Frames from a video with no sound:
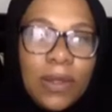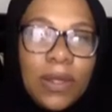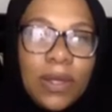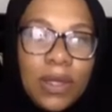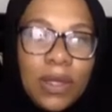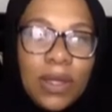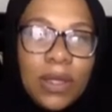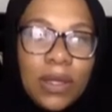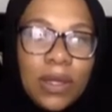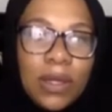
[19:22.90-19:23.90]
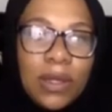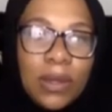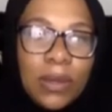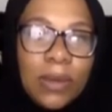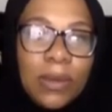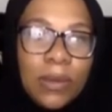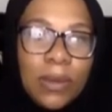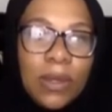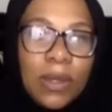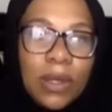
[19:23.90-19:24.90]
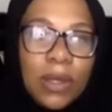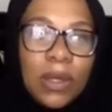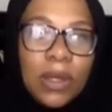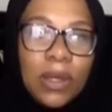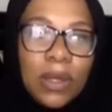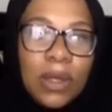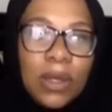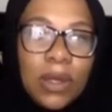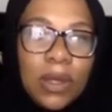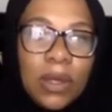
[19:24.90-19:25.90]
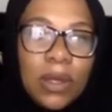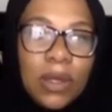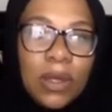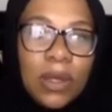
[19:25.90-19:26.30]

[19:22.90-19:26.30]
No words are spoken by the person on screen.